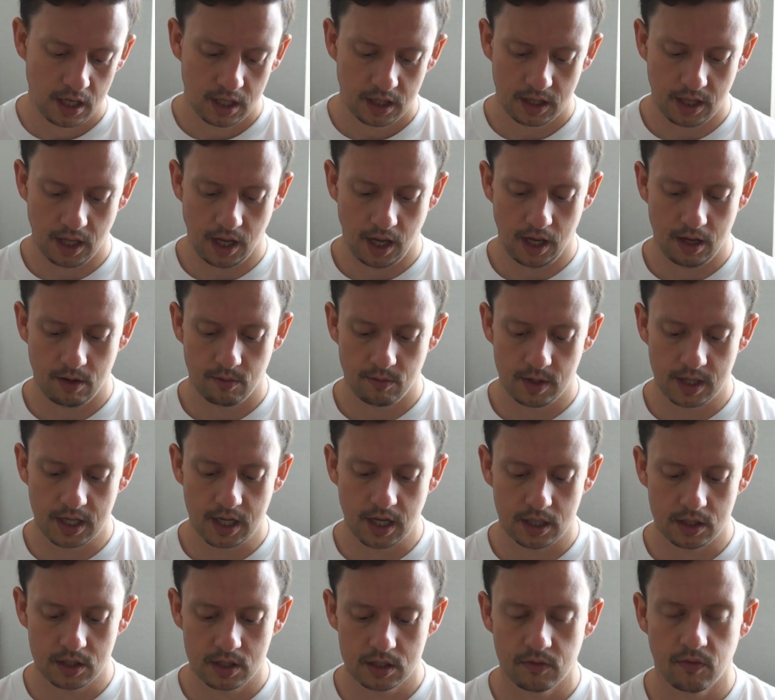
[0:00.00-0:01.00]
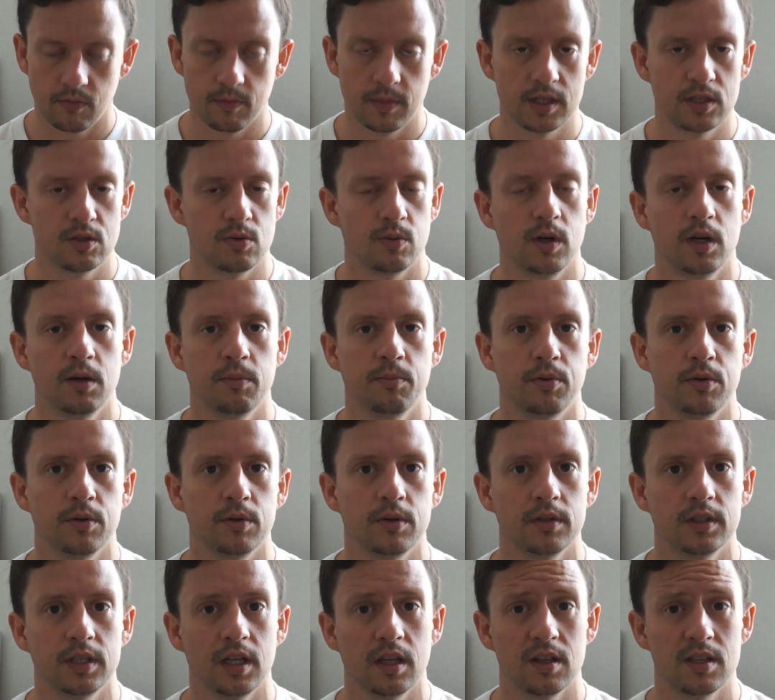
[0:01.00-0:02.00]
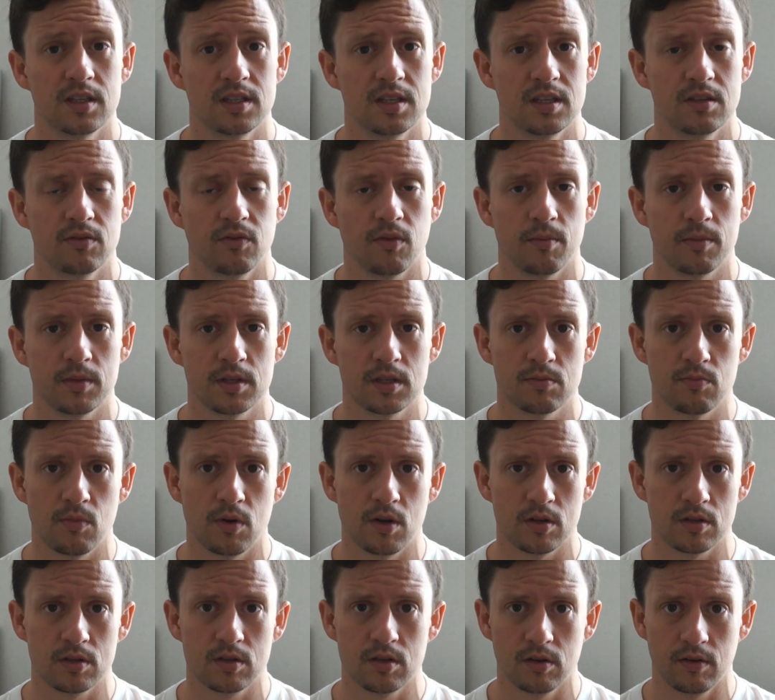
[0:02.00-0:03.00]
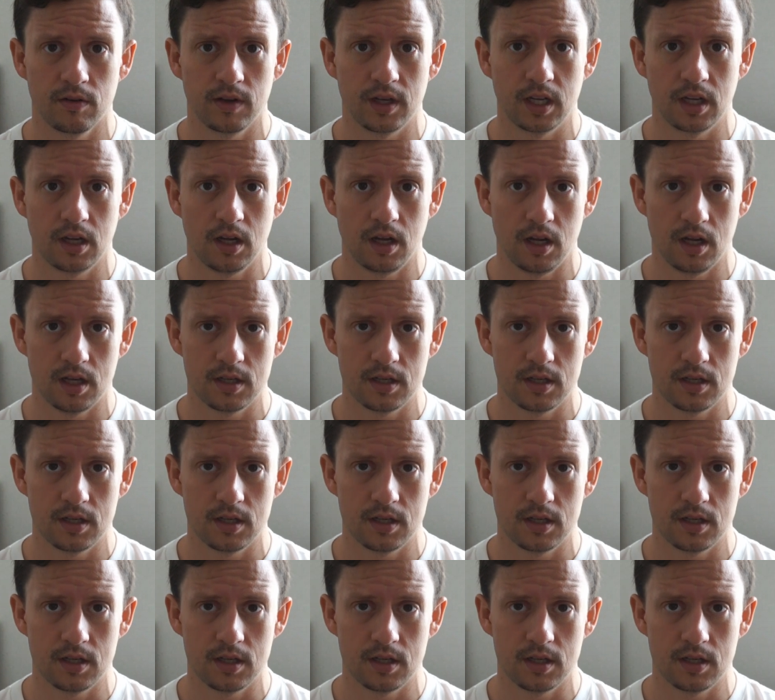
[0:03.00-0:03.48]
that we got just from the Twitter poll, now this is from a small small